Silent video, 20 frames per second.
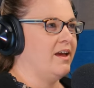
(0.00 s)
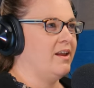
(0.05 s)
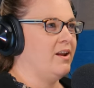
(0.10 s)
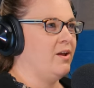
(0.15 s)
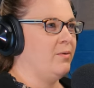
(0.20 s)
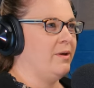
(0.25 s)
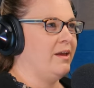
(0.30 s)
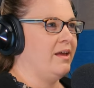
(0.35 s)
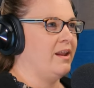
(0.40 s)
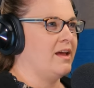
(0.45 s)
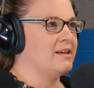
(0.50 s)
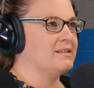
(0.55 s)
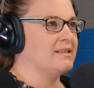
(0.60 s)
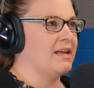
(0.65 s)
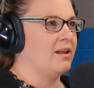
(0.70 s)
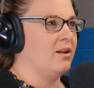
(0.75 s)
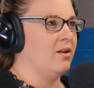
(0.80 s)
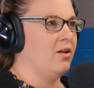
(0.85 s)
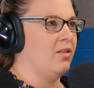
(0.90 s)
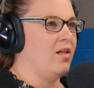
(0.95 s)
I know we get asked
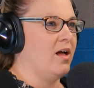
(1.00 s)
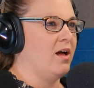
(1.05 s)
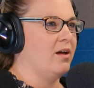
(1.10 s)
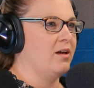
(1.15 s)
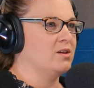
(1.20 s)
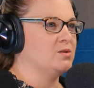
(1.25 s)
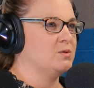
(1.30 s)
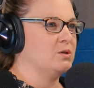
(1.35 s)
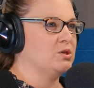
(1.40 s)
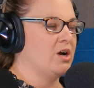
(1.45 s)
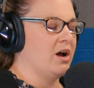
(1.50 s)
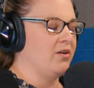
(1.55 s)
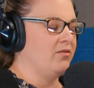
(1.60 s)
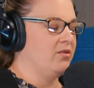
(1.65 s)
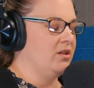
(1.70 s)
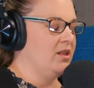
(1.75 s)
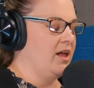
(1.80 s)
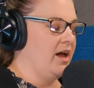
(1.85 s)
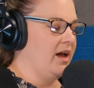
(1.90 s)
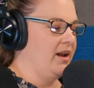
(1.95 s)
that a lot because we travel
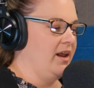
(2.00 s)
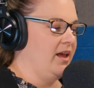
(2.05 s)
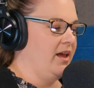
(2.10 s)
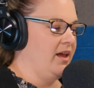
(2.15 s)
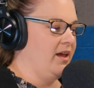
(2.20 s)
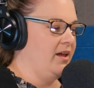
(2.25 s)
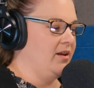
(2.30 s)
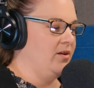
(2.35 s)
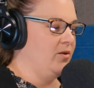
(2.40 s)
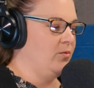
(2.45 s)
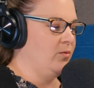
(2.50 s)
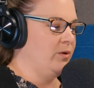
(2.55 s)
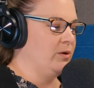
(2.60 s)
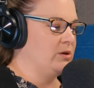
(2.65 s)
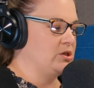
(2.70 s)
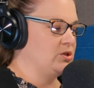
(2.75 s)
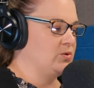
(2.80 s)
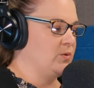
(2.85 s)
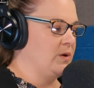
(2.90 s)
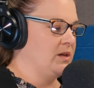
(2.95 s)
a lot, and we
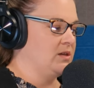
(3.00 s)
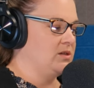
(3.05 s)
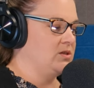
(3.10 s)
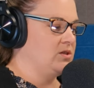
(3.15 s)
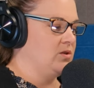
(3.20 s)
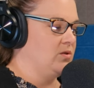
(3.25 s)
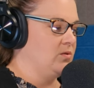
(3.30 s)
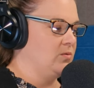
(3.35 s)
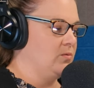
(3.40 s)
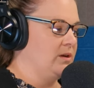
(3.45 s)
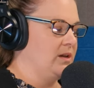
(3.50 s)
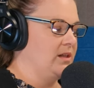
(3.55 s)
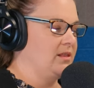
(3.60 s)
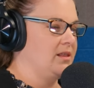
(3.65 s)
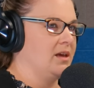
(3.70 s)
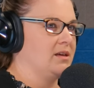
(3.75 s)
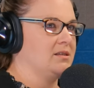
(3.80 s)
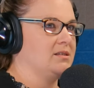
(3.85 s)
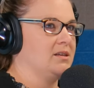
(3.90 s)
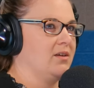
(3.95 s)
just did
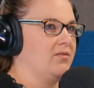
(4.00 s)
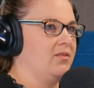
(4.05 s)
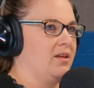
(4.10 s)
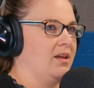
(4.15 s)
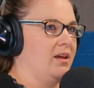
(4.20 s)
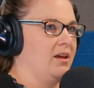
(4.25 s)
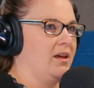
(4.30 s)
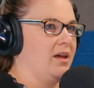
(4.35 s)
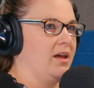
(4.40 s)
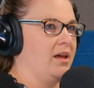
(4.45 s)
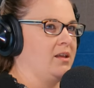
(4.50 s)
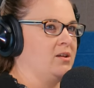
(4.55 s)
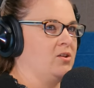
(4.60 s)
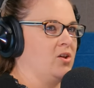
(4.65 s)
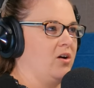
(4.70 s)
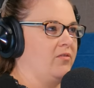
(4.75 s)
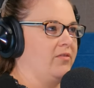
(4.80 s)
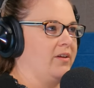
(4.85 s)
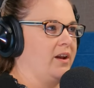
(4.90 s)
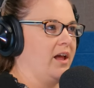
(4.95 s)
Thanksgiving in
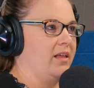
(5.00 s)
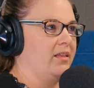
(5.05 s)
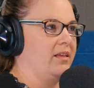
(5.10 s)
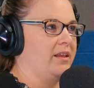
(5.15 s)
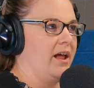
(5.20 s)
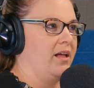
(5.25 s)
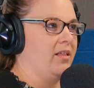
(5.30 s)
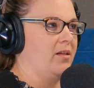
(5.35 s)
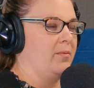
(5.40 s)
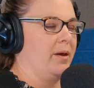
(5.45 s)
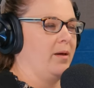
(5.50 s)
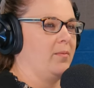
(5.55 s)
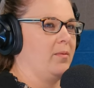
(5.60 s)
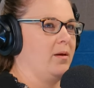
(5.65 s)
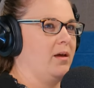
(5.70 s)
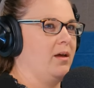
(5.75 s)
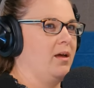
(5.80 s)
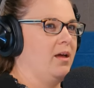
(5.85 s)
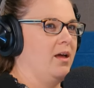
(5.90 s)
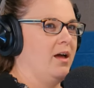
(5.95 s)
Dauphin Island,
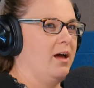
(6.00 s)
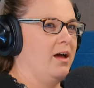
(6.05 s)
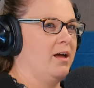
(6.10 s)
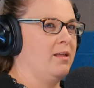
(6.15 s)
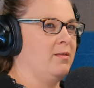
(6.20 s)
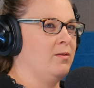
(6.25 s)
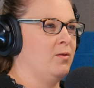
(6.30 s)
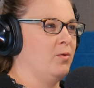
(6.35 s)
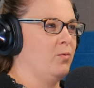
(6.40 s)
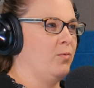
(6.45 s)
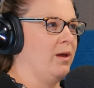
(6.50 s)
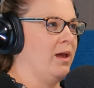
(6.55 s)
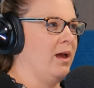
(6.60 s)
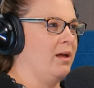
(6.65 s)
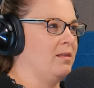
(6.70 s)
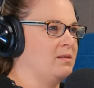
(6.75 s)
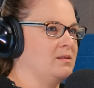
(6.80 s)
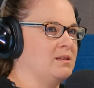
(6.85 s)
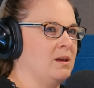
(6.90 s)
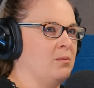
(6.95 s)
Alabama, and we
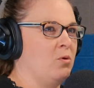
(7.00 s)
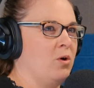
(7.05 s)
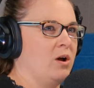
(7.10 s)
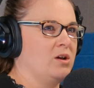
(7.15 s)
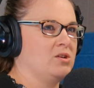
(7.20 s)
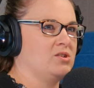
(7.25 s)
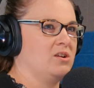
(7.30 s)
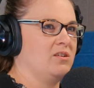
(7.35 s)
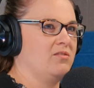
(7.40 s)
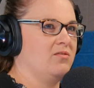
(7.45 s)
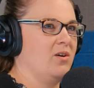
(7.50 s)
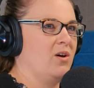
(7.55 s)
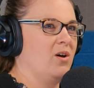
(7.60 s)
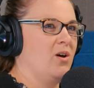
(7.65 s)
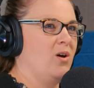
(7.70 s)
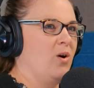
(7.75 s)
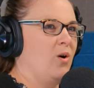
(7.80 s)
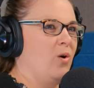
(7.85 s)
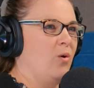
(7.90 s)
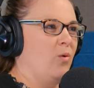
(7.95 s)
had the same question of,
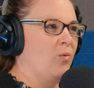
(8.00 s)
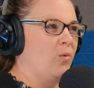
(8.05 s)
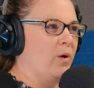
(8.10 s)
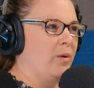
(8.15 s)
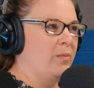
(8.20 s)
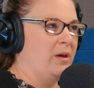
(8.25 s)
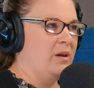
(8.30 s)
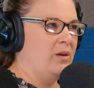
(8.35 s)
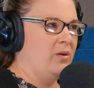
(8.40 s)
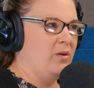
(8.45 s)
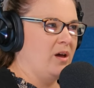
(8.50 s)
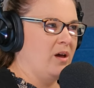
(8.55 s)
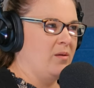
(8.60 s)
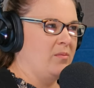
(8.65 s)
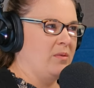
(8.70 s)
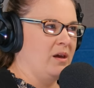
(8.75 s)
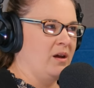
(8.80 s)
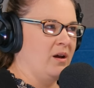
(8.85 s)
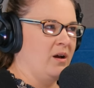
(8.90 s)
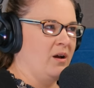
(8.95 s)
what made you come
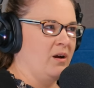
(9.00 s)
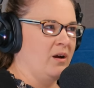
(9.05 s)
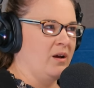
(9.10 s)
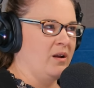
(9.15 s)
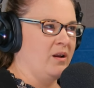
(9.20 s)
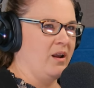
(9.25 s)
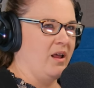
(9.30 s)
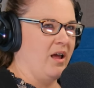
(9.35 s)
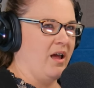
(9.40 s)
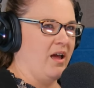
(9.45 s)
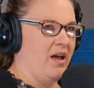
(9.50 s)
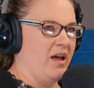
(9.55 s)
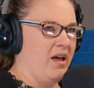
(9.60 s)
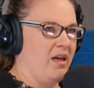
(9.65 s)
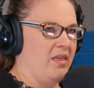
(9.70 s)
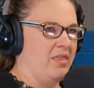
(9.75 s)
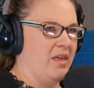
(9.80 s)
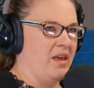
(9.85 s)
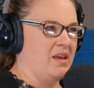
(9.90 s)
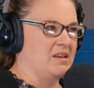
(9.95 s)
here in
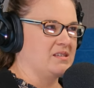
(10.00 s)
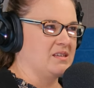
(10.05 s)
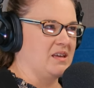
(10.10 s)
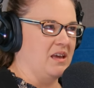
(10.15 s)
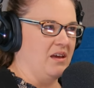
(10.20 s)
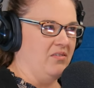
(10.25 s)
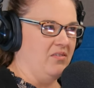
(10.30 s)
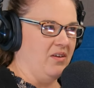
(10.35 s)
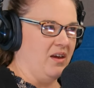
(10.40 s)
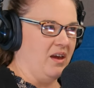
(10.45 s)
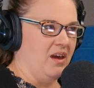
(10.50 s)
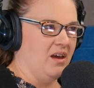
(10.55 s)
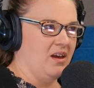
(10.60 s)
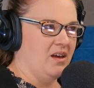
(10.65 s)
Thanksgiving?